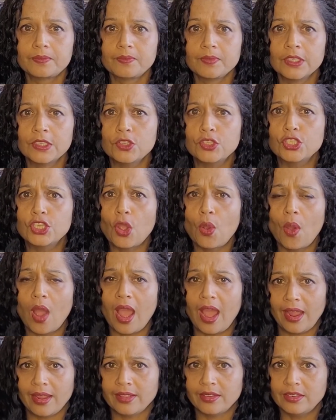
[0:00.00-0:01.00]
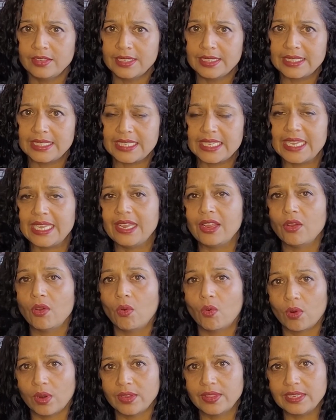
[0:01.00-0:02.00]
So either the T
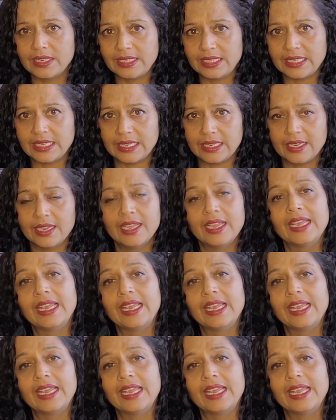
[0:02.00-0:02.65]
or the D